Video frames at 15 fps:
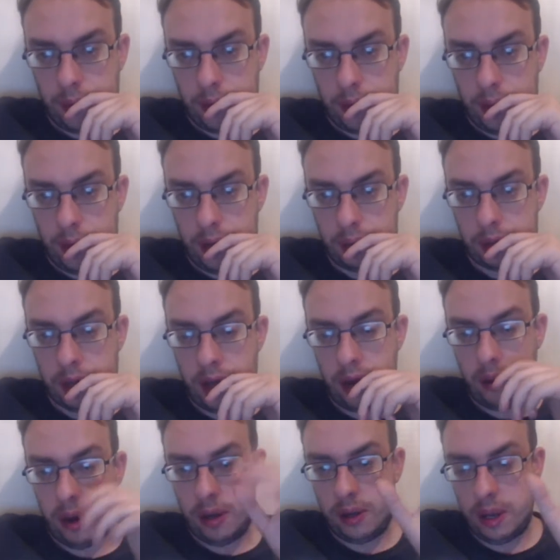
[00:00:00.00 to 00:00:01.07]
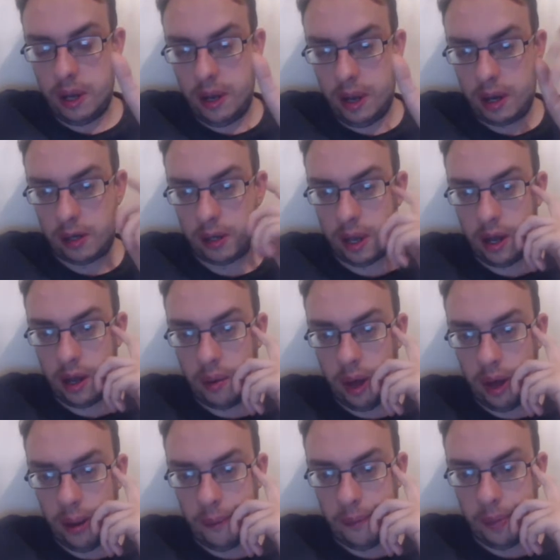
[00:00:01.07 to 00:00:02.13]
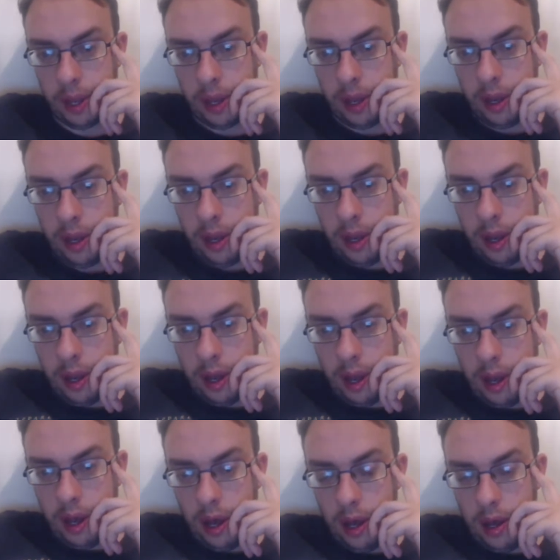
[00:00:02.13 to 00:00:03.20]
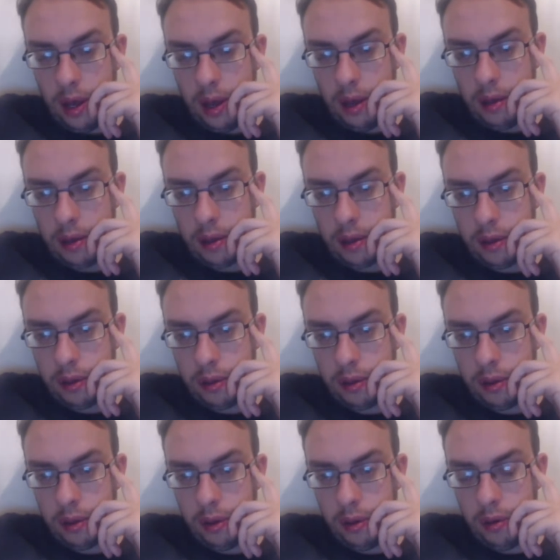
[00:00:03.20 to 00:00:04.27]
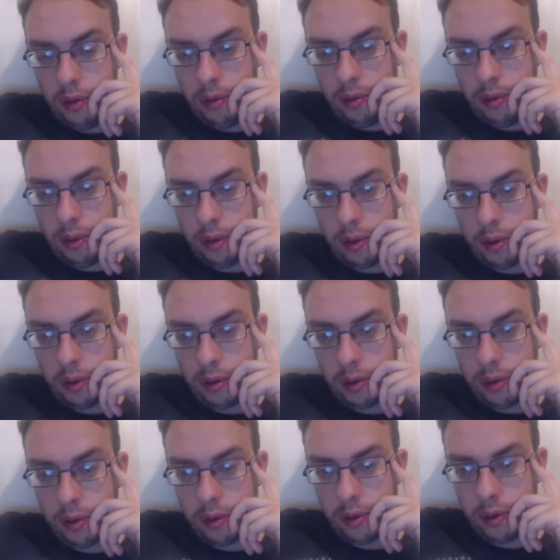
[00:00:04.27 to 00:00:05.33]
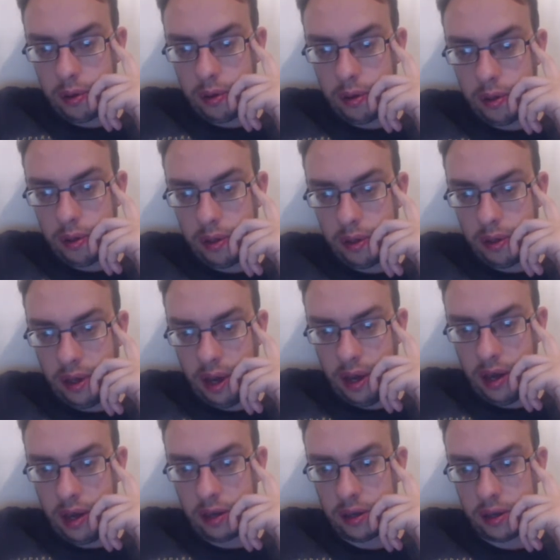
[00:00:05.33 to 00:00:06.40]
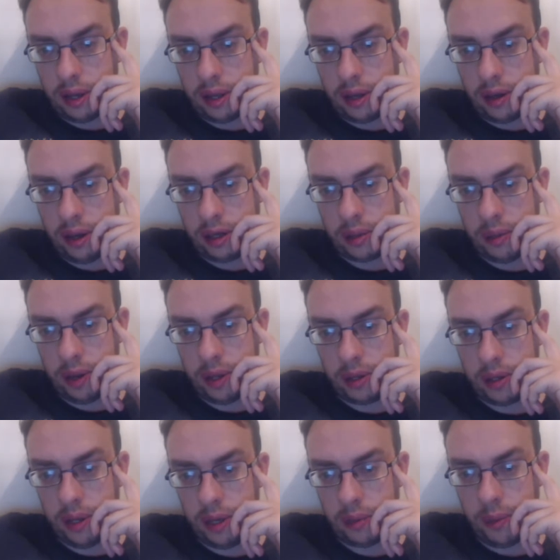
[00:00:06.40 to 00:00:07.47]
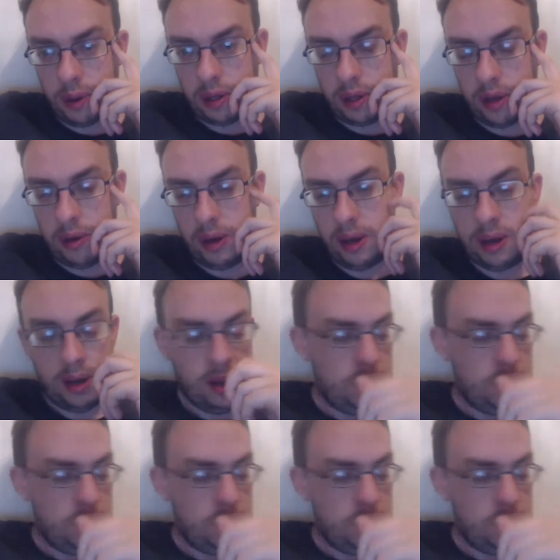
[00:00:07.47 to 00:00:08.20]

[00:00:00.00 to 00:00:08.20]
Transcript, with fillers: Um, away sailaway's in. Hi, Sailaway. Uh, do, do, do. Yes, I don't like spreadsheets, but I do it.